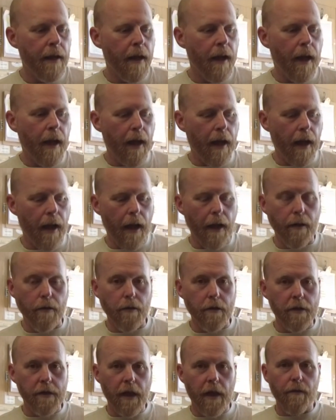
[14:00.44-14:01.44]
and I'm going
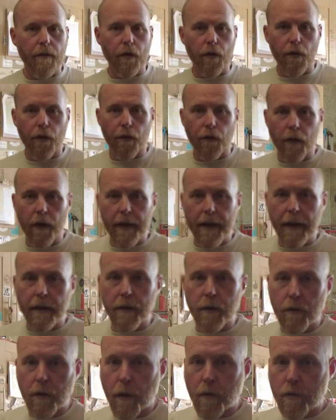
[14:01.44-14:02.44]
to save the other 3 and
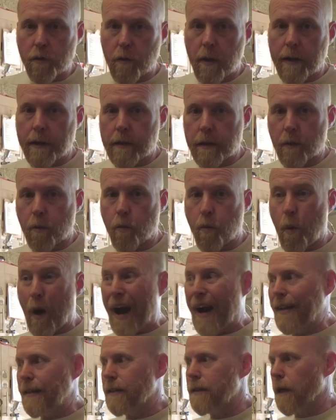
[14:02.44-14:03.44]
do those white